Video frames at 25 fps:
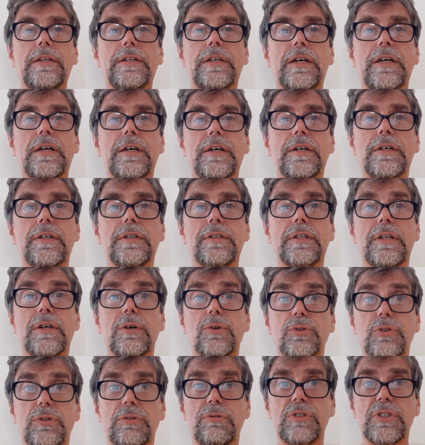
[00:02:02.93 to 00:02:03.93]
they
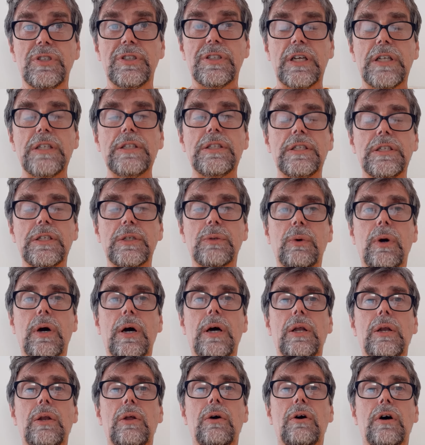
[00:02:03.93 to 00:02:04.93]
also resented
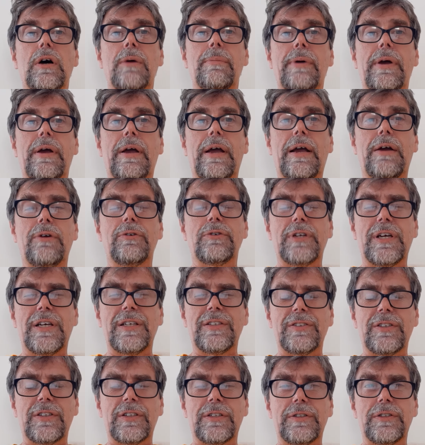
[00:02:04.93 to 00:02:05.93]
quite a lot about how
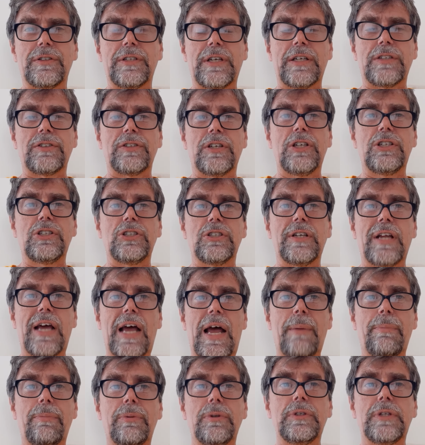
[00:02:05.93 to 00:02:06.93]
taxation
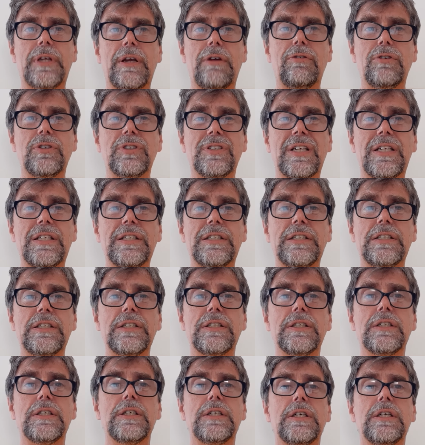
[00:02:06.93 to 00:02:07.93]
happened. They
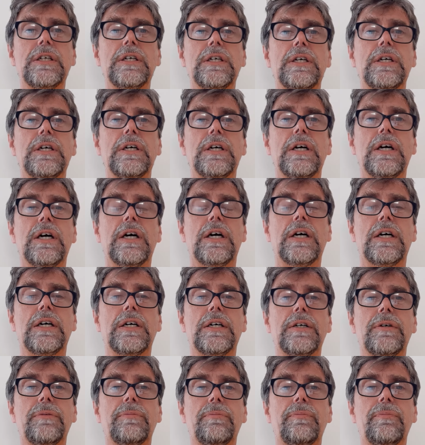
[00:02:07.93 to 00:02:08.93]
resented
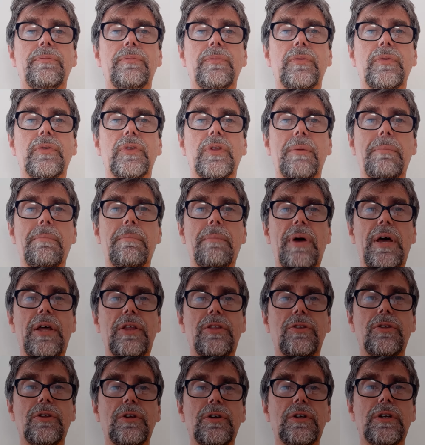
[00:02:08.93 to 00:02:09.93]
the
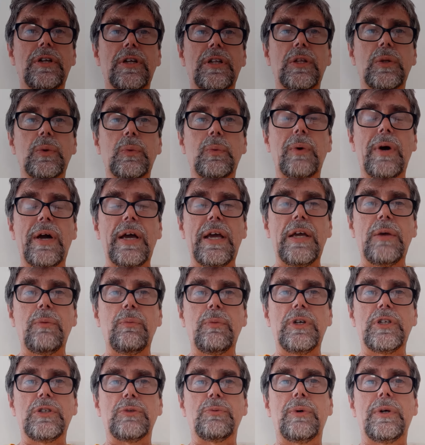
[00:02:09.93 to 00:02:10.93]
method and the way in
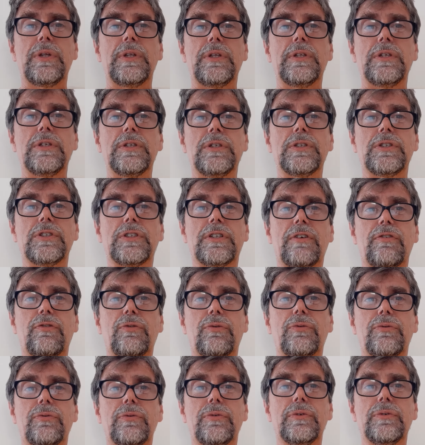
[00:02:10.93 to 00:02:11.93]
which went the stuff,
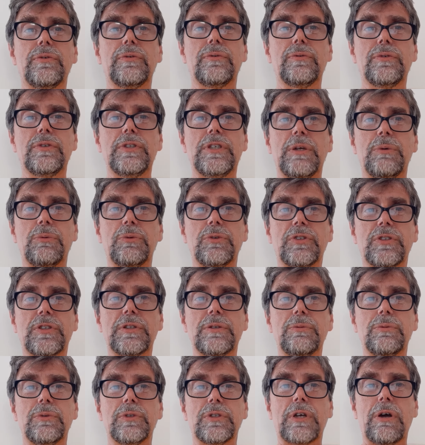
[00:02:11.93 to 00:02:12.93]
you know,
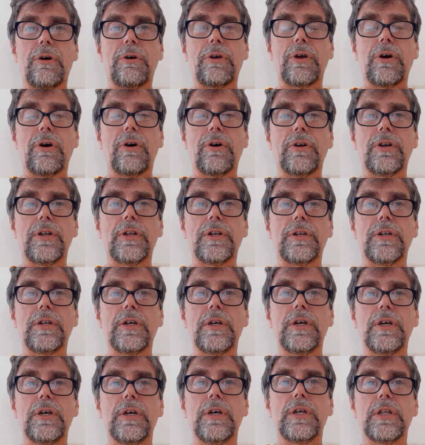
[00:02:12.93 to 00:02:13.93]
was going on, and
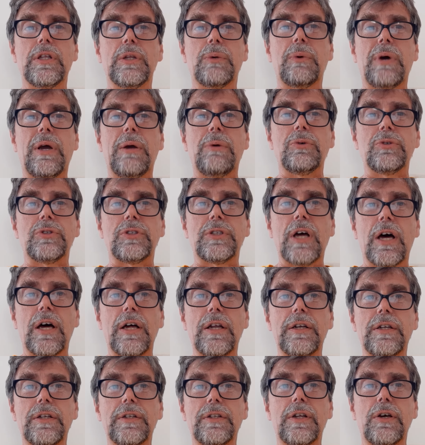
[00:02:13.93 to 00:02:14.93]
the way it was
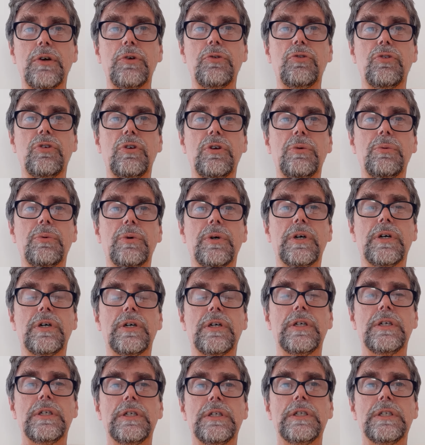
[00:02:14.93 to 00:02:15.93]
done, and those who were
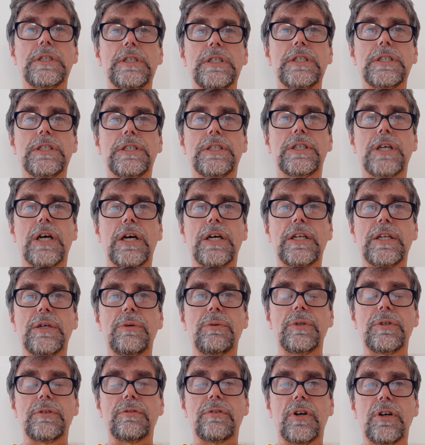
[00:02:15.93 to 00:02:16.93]
siding
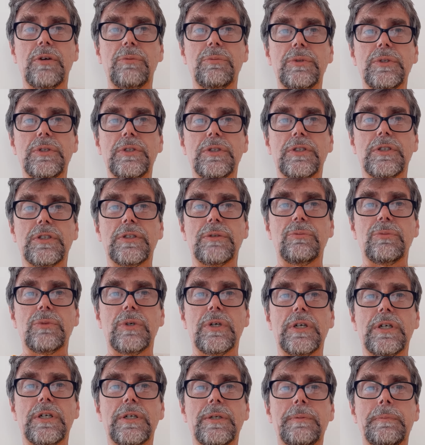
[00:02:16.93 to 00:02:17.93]
with the Romans and
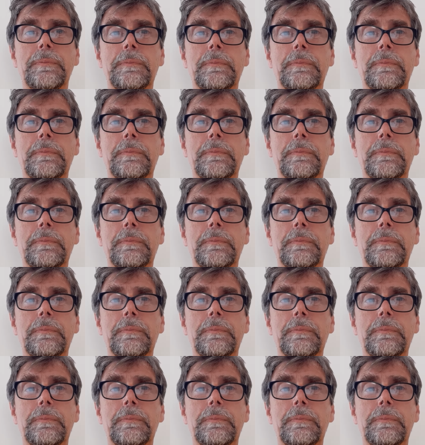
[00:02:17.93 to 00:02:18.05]
were